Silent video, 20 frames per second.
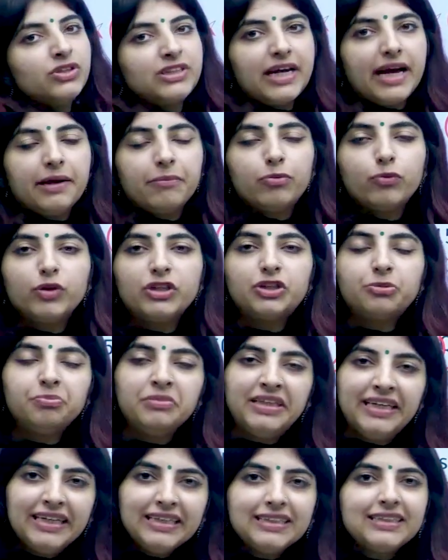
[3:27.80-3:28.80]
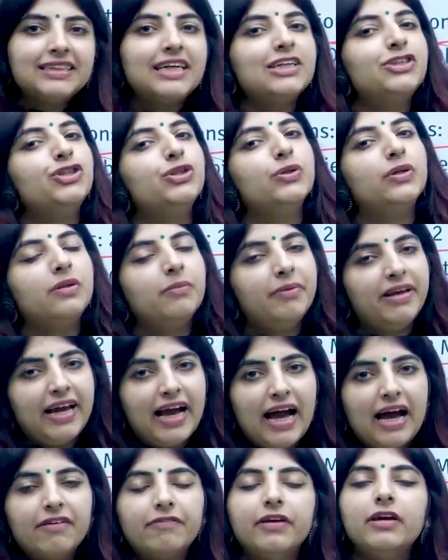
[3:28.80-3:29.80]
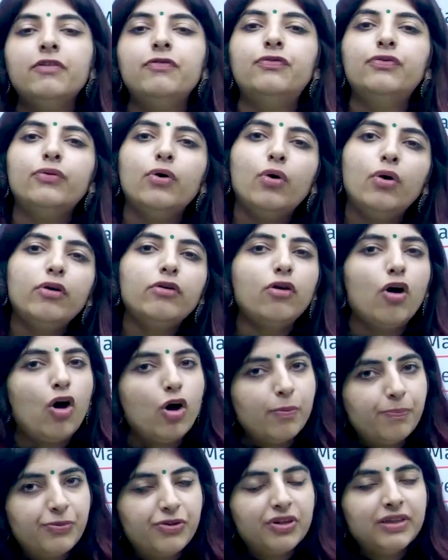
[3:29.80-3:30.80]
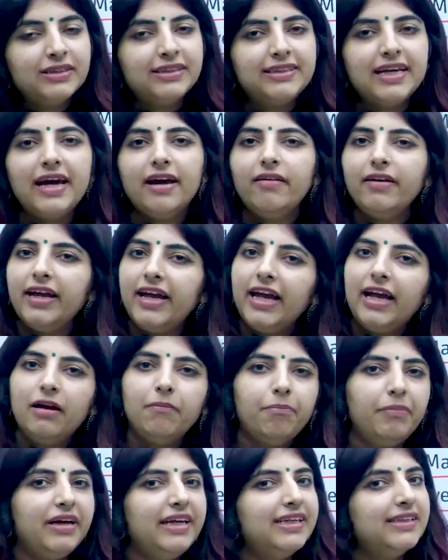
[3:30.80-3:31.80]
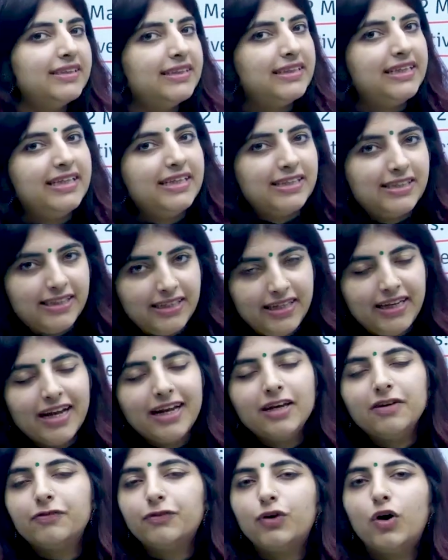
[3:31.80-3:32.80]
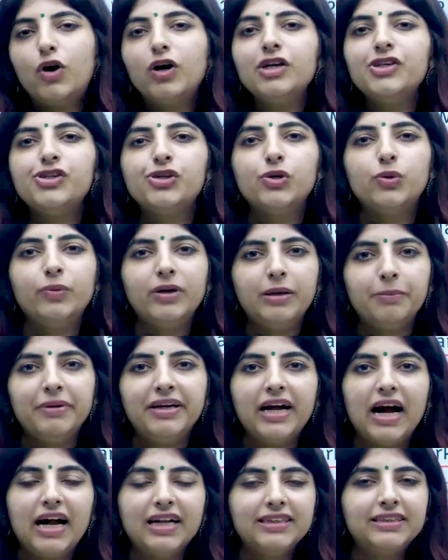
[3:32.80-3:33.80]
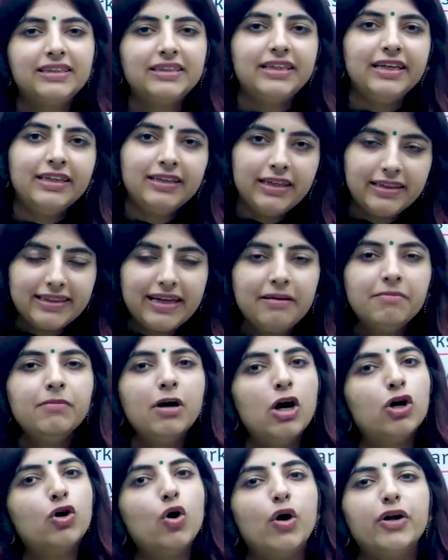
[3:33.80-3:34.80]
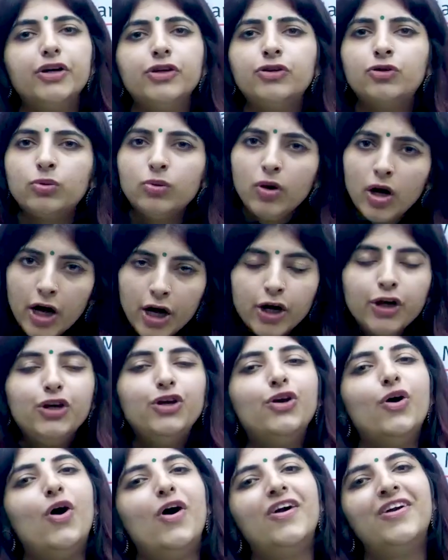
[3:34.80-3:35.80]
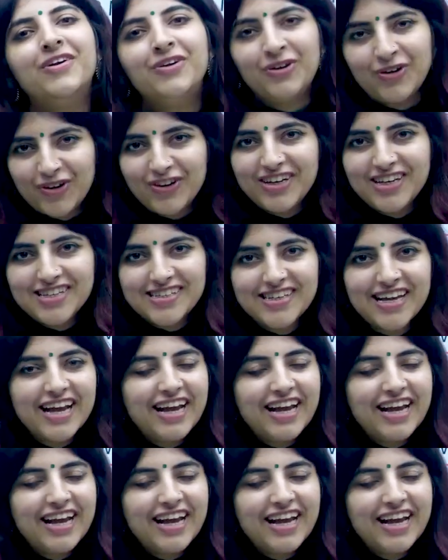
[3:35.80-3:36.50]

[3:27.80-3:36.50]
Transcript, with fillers: type, which means that you will be having four options there, A, B, C, D, and of course you will be answering them according to your knowledge,